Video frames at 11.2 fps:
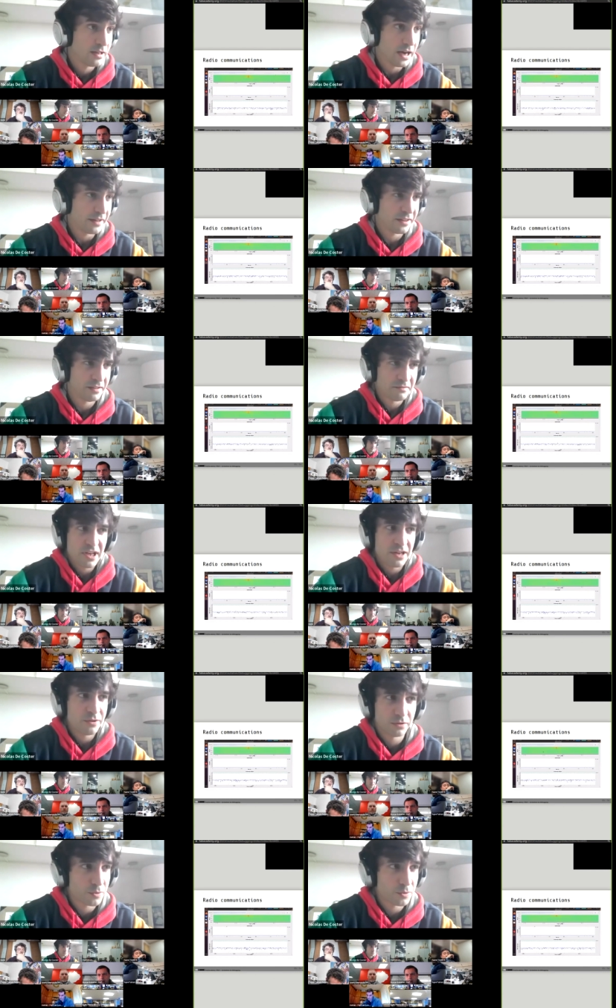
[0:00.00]
I think
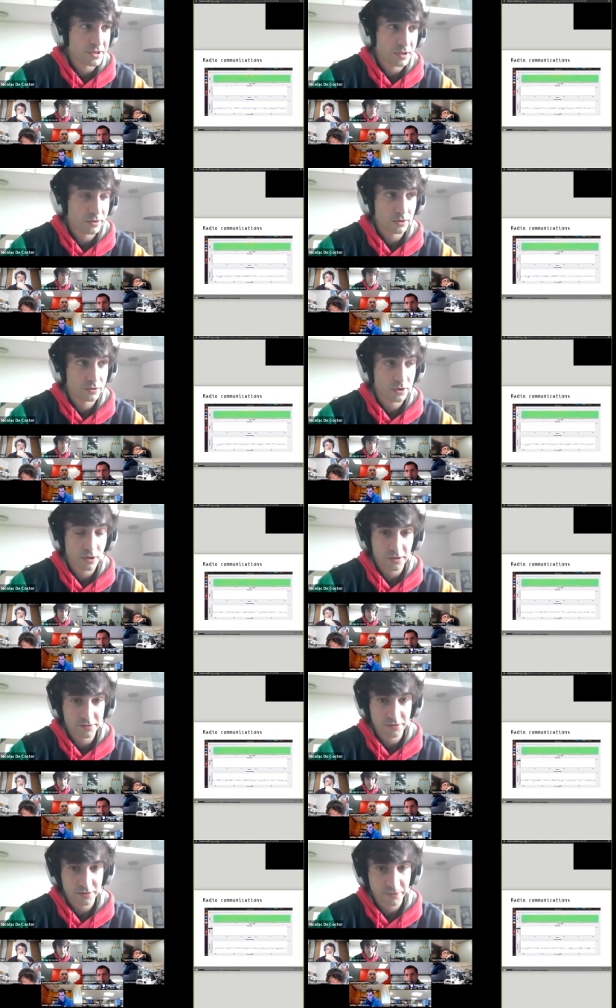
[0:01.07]
$10 or
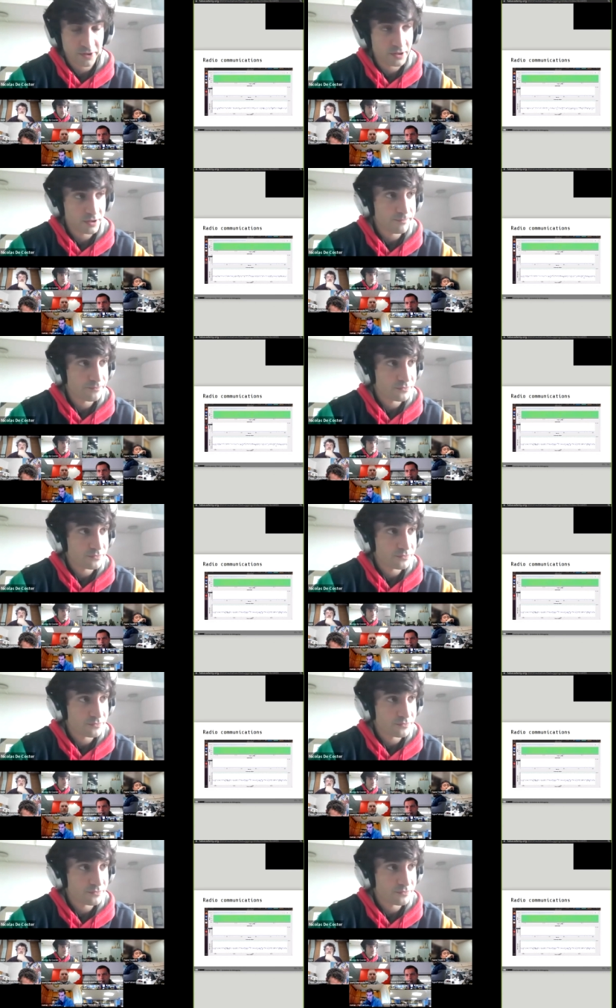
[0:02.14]
$20 or something,